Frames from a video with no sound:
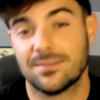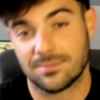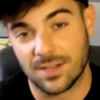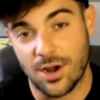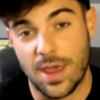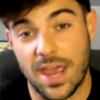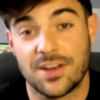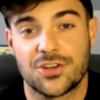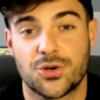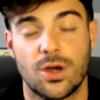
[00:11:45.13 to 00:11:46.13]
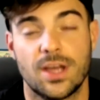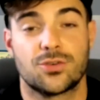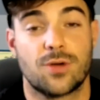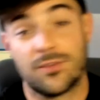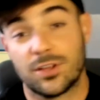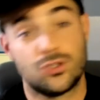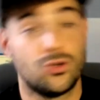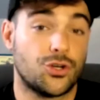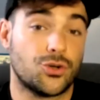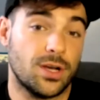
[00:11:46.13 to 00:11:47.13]
You know, in Detroit, traveling to
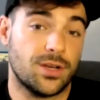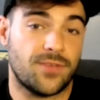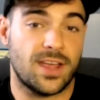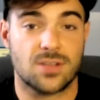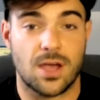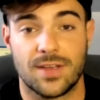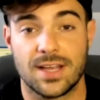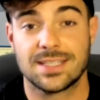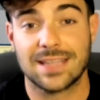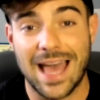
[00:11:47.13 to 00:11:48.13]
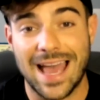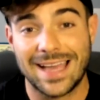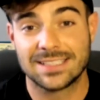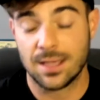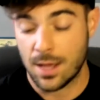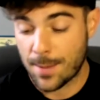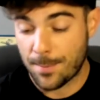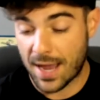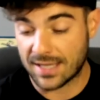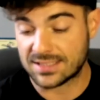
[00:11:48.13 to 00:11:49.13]
Detroit to face off against the Lions,
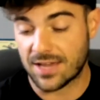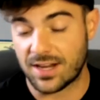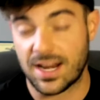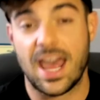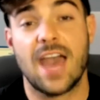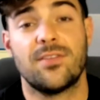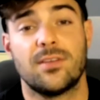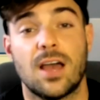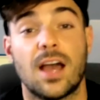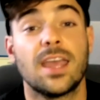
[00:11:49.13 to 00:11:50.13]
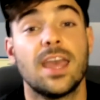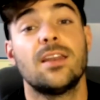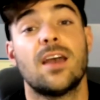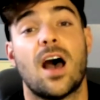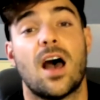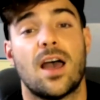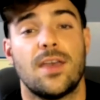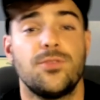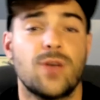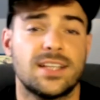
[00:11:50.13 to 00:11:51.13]
-7.5. And again, if
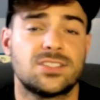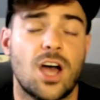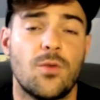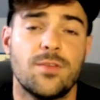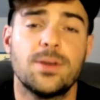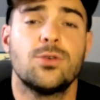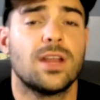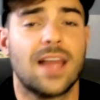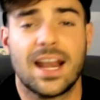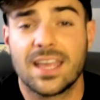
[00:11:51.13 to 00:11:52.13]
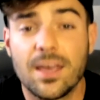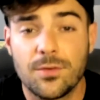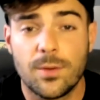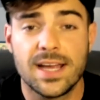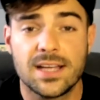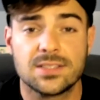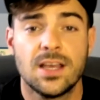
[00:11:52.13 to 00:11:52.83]
you guys saw, we've been doing a lot of giveaways.